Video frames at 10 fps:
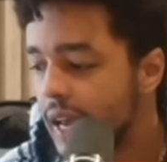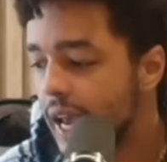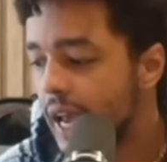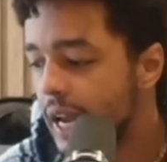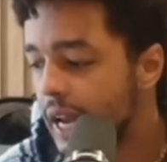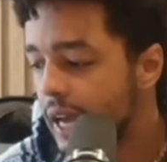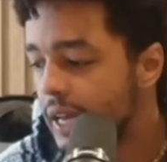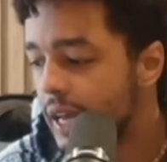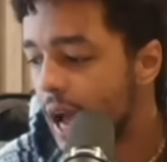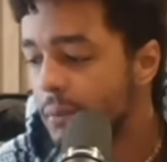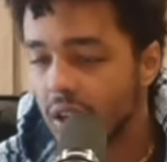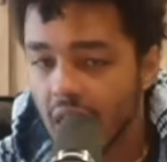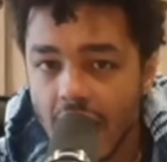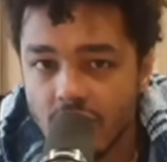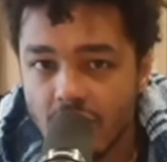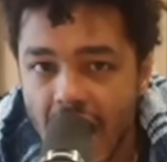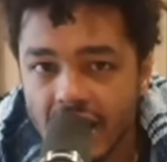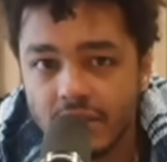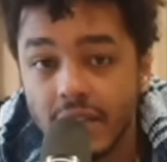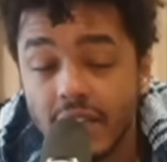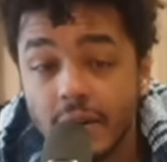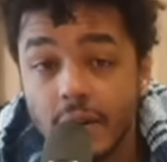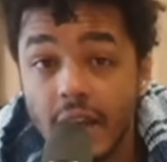And I'm glad you asked me.